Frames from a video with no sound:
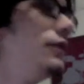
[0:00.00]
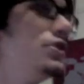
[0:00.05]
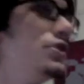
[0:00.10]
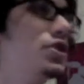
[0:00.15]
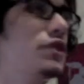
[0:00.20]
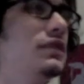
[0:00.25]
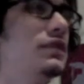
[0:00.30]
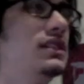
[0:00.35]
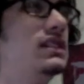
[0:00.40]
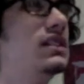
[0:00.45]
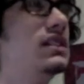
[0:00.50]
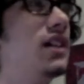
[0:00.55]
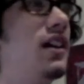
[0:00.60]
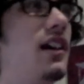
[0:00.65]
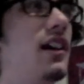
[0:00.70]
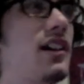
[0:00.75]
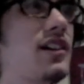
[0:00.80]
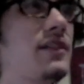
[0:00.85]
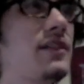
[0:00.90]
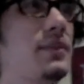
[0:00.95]
Sure, we
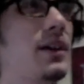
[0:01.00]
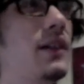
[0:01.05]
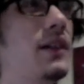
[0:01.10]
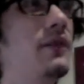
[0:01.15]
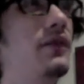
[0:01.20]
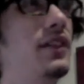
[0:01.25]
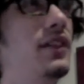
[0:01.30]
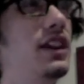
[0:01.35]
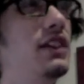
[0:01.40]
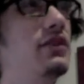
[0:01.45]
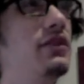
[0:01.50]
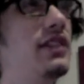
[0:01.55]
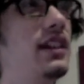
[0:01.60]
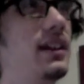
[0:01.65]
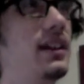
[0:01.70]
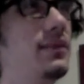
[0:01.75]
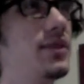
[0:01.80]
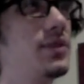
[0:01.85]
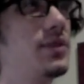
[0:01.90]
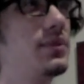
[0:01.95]
talk about video
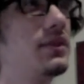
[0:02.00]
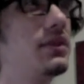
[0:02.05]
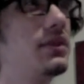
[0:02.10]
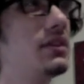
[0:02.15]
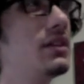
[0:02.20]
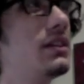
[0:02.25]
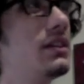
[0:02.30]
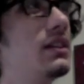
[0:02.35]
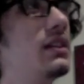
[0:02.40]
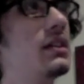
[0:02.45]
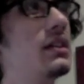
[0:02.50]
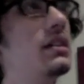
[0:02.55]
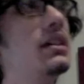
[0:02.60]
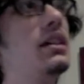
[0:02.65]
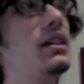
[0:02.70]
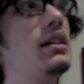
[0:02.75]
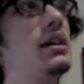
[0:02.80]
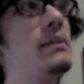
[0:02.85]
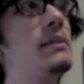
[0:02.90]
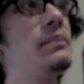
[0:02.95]
games, but
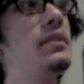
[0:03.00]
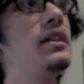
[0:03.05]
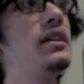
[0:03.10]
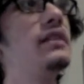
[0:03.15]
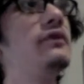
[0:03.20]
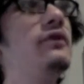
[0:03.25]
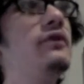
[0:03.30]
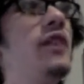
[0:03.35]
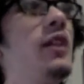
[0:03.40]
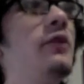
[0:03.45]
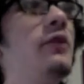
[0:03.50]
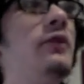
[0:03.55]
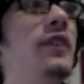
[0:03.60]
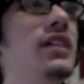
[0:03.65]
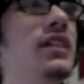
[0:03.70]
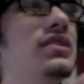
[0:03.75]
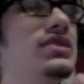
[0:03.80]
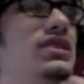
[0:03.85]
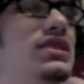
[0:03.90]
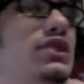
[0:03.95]
I bought Final
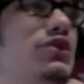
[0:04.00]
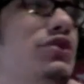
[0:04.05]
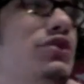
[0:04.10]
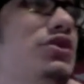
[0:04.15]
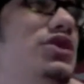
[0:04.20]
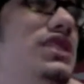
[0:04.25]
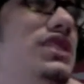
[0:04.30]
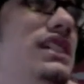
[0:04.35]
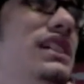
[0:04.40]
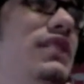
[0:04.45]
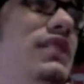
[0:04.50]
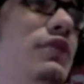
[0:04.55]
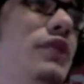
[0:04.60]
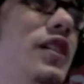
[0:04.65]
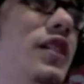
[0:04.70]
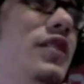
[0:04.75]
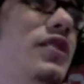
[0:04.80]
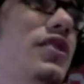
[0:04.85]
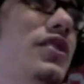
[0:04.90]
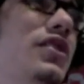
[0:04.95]
Fantasy 13 a
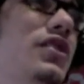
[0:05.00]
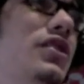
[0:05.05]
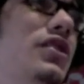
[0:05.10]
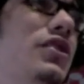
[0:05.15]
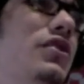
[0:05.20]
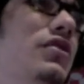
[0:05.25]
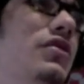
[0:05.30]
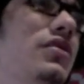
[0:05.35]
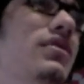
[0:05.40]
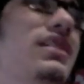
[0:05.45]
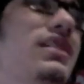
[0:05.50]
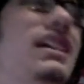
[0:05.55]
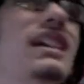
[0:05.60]
while ago.